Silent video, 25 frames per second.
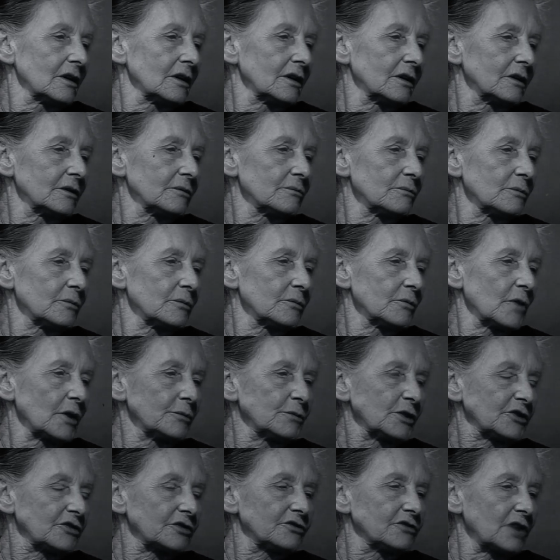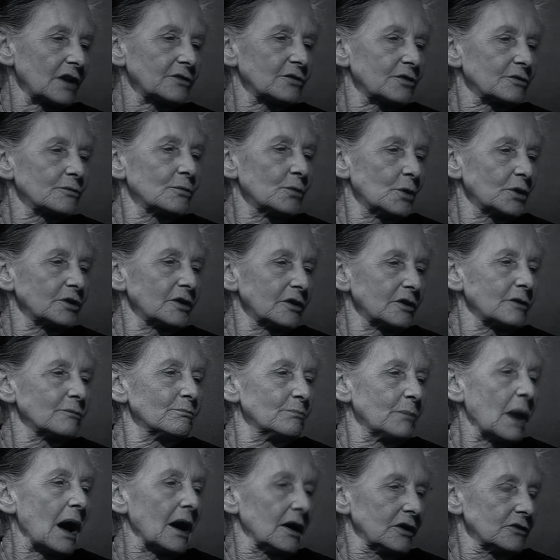uh, which just
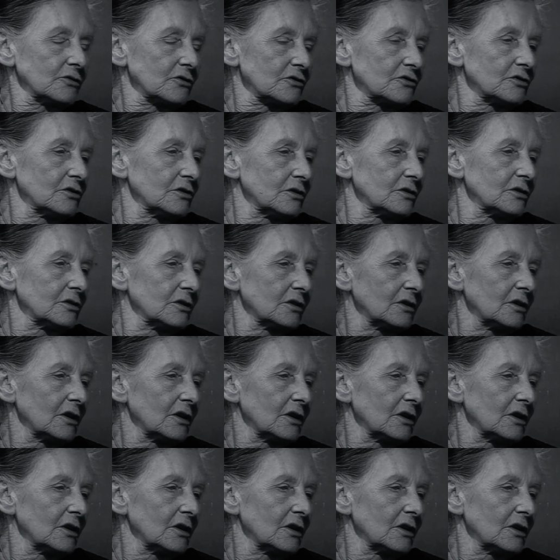wouldn't budge.